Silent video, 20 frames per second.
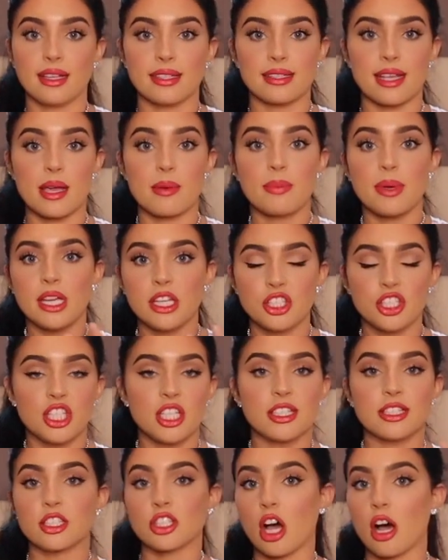It's like
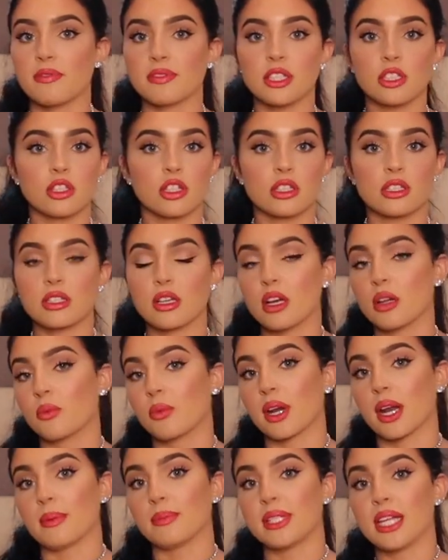peachy, soft. It looks good
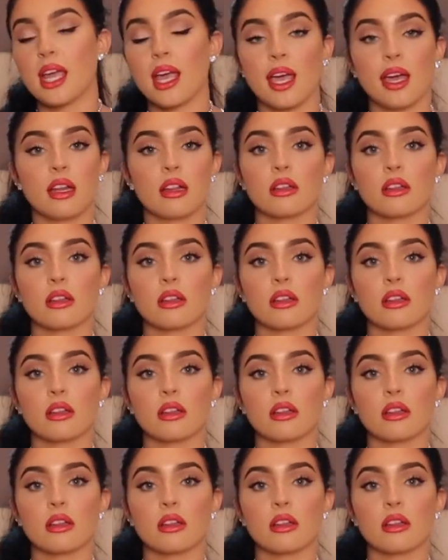when I'm tan.